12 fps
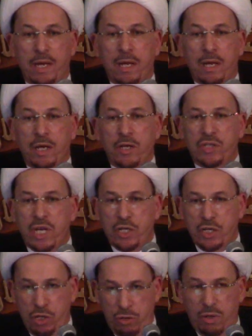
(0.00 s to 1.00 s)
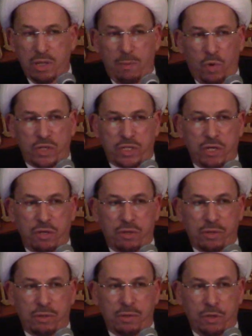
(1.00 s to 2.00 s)
He said, you know the mosque
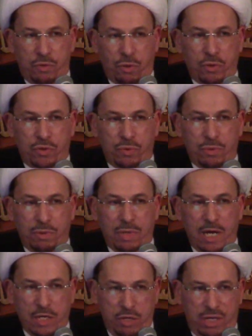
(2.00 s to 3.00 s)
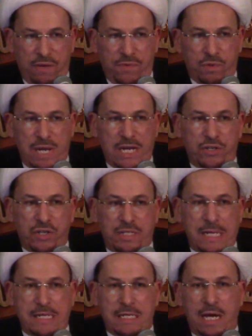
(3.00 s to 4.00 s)
you go to and you give your lectures
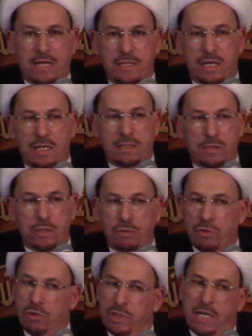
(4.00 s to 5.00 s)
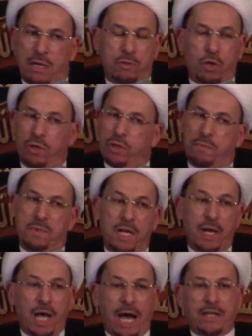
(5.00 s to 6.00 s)
at? I said, yes. I said,
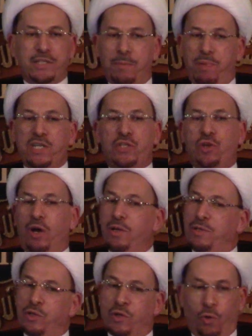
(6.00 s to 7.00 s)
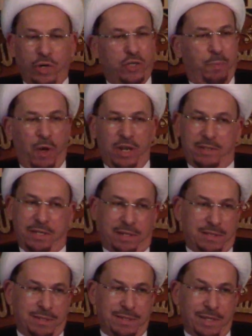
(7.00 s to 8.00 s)
I said, please don't go into
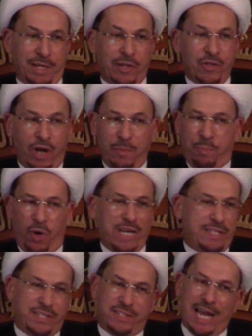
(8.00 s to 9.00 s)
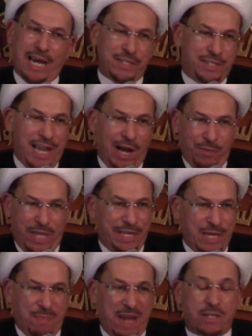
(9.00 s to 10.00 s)
politics. Don't politicize now the
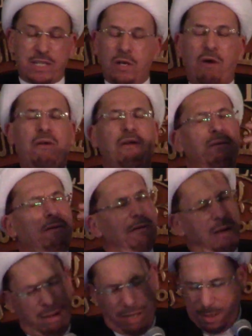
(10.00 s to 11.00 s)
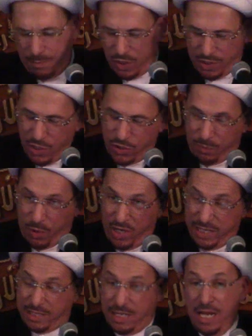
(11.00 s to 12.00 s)
debate. He said, no, I'm not into
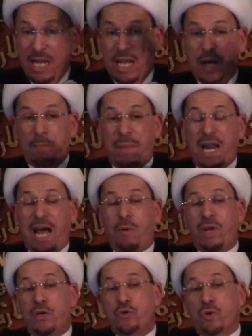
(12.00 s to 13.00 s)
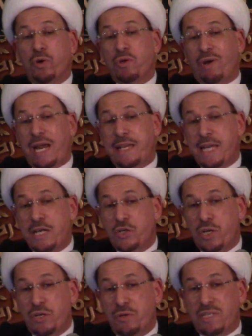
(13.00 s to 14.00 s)
politics. But I want to draw your
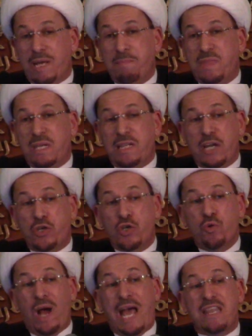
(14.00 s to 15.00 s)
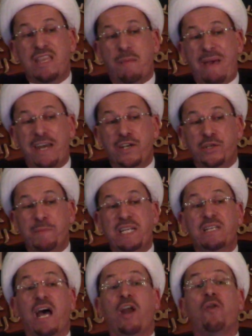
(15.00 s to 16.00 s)
attention to something that you and the management
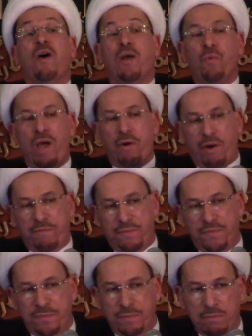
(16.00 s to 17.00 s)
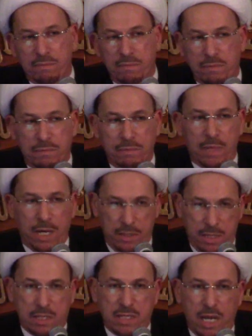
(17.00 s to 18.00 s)
are not aware of. I
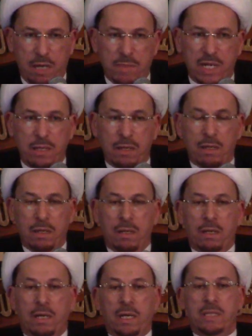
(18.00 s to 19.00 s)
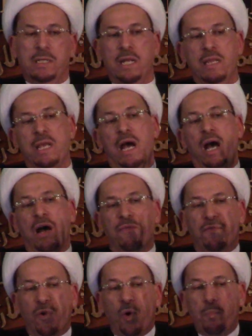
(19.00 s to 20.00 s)
said, tell me. He said, there are
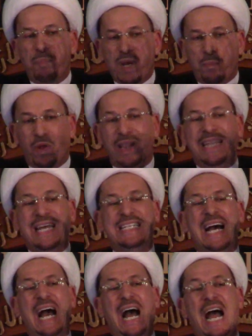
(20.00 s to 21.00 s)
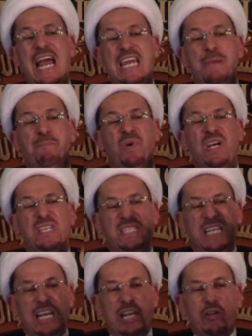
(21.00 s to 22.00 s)
4 people that I
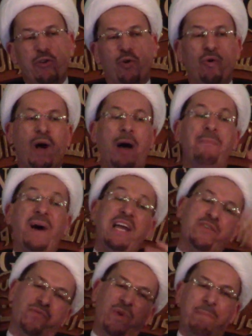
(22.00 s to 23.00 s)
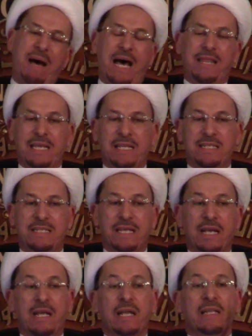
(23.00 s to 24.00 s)
personally know, apart from others,
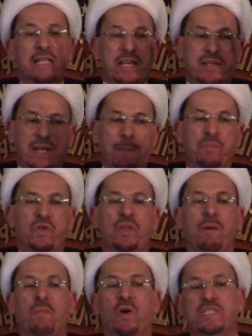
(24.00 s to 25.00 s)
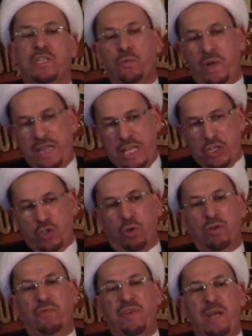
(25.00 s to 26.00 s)
that come to the mosque with the sword
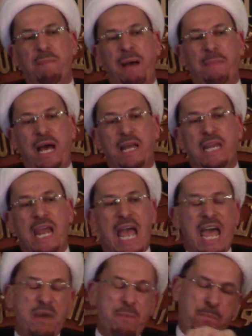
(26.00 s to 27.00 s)
of Imam Ali, and